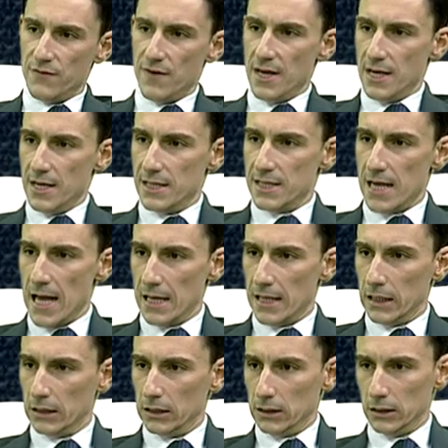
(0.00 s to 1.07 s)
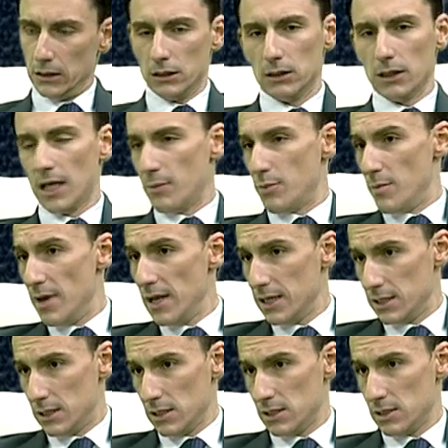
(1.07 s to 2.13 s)
the Italian
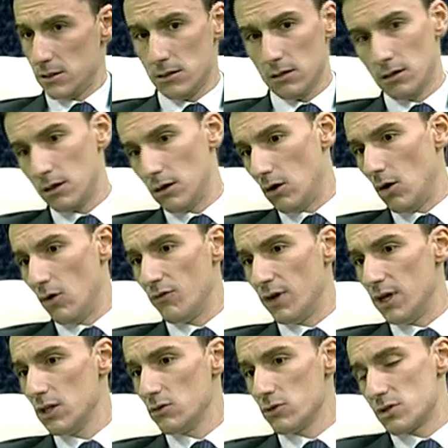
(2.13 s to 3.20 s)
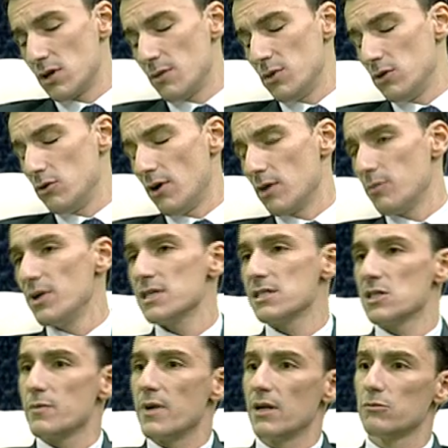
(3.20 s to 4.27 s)
capabilities of the industry? I mean, you are a
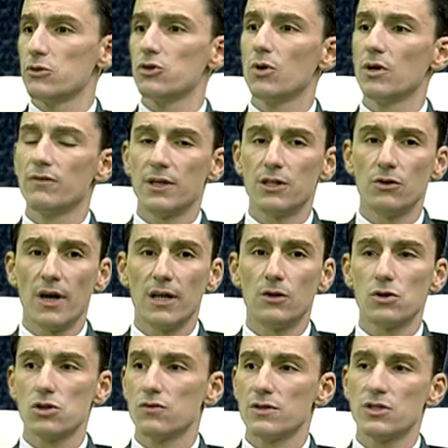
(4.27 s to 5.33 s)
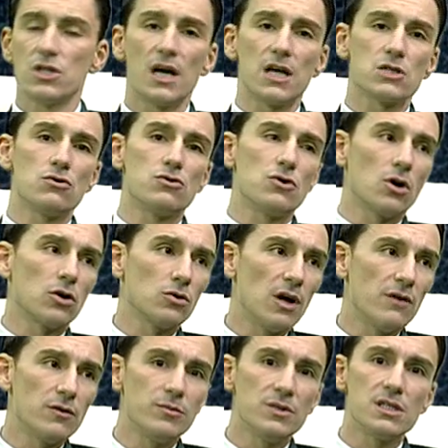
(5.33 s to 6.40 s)
businessman. I'm sure that you had also the chance to talk to
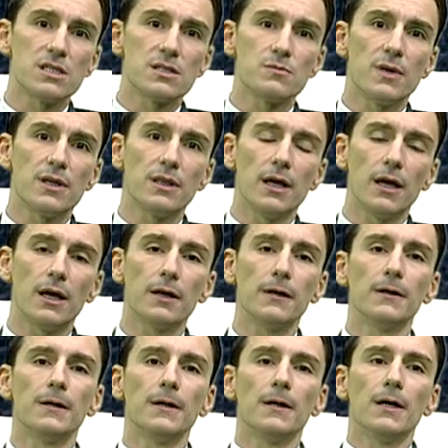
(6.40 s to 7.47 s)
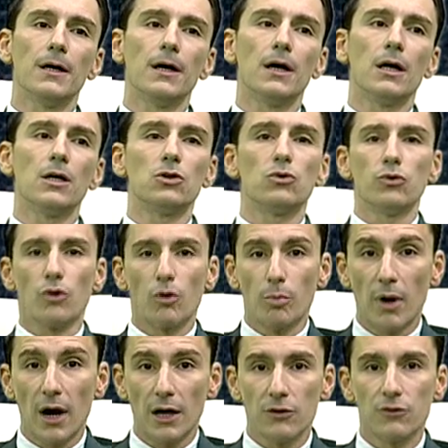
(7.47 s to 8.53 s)
other businessmen there, to your
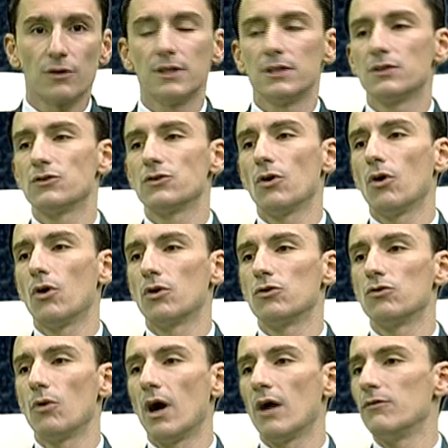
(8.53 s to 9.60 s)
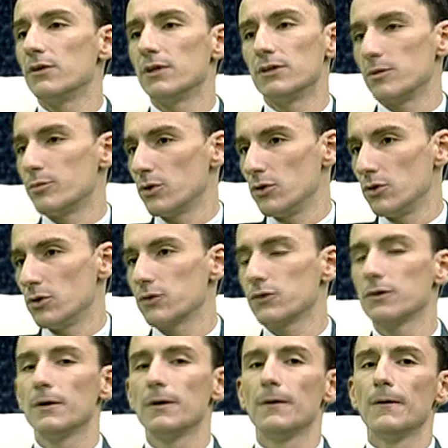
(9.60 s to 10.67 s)
partners or to other entrepreneurs.